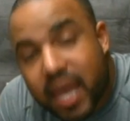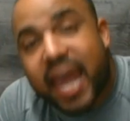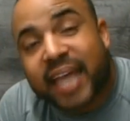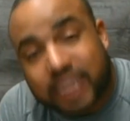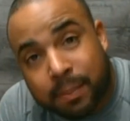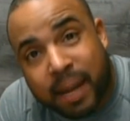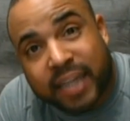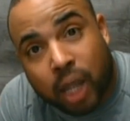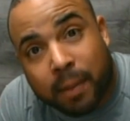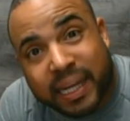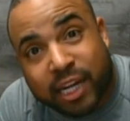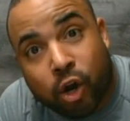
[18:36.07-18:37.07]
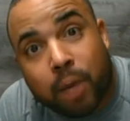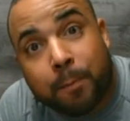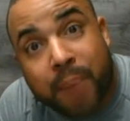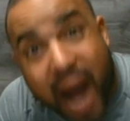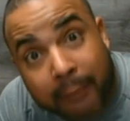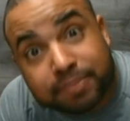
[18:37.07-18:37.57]
And somebody told me they're going
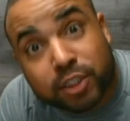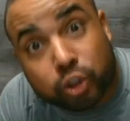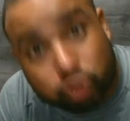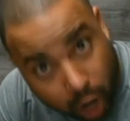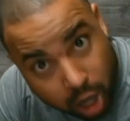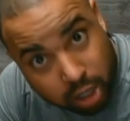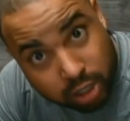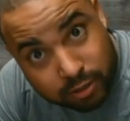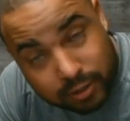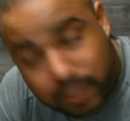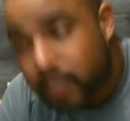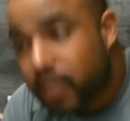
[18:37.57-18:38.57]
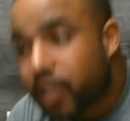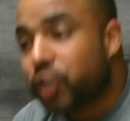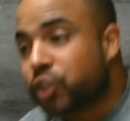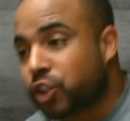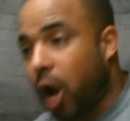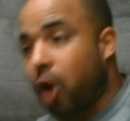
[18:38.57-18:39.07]
to pop the trunk.
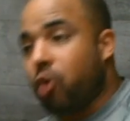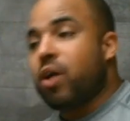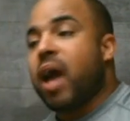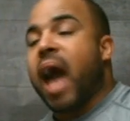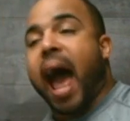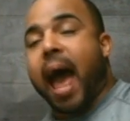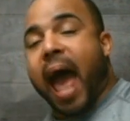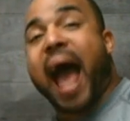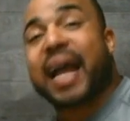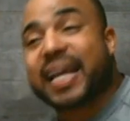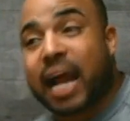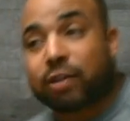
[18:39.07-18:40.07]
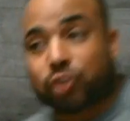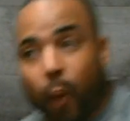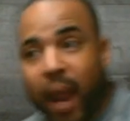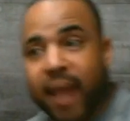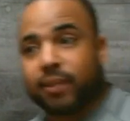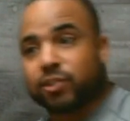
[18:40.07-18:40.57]
So I get out the
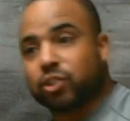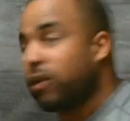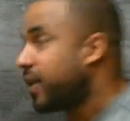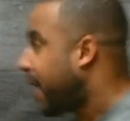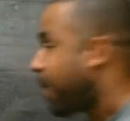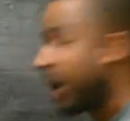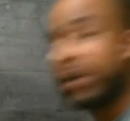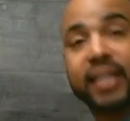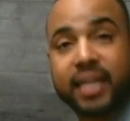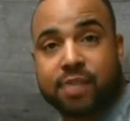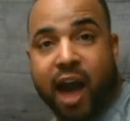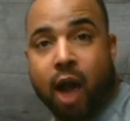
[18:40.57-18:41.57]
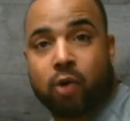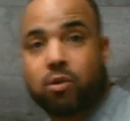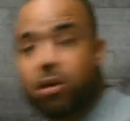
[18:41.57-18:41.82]
way. So they about to leave out,